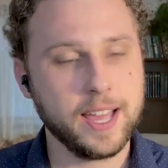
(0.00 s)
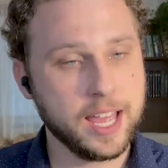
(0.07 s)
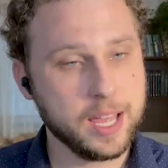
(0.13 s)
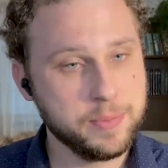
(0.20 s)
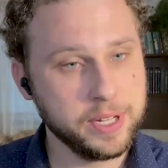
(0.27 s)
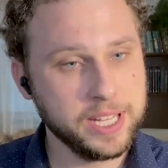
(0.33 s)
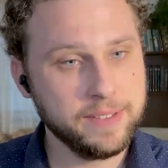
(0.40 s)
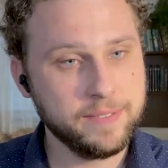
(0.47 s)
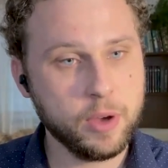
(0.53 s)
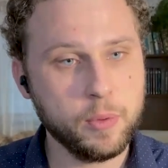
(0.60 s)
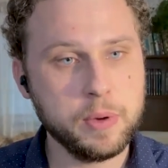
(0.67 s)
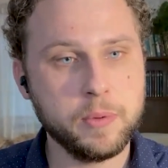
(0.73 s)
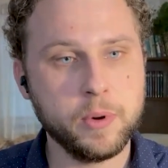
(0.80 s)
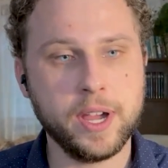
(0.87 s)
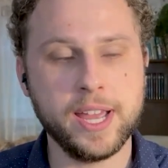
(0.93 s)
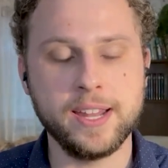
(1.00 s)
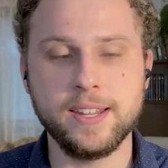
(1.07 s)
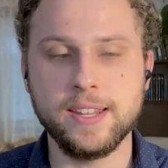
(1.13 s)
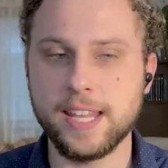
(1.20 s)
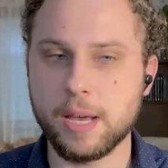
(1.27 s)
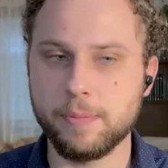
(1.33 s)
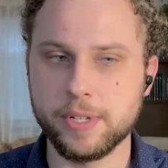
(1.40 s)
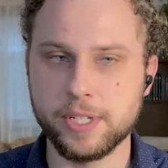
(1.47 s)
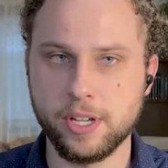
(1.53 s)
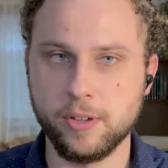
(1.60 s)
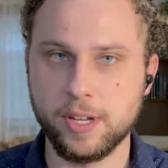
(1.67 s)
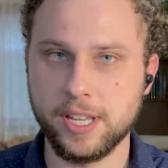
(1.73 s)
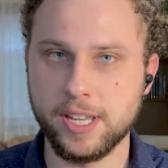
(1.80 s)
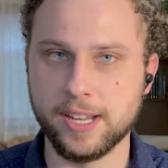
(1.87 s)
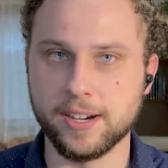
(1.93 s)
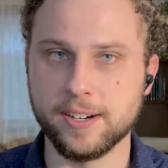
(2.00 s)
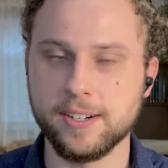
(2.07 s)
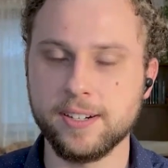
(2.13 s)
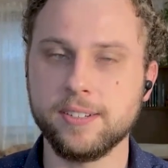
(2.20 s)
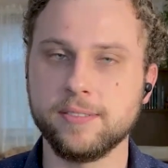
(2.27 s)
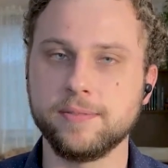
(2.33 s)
I believe that we will end the episode here.